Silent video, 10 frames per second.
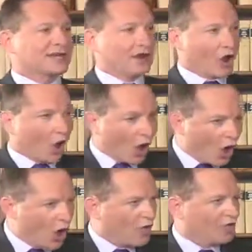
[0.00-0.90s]
and
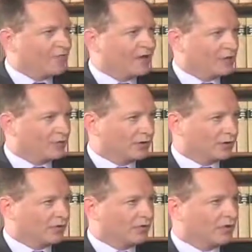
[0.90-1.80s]
all the money would
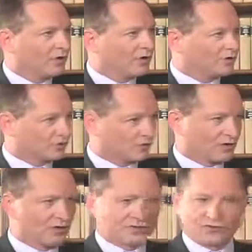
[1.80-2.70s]
go to
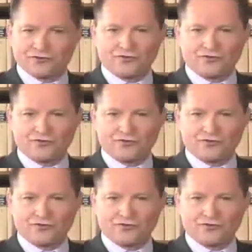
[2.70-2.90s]
roads,